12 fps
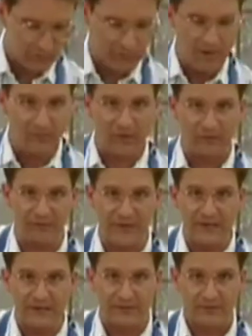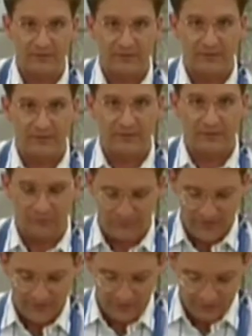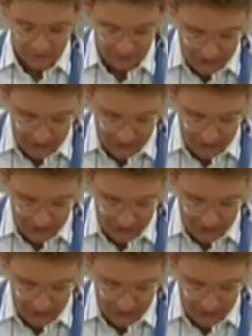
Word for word: Remember the feet? The feet that the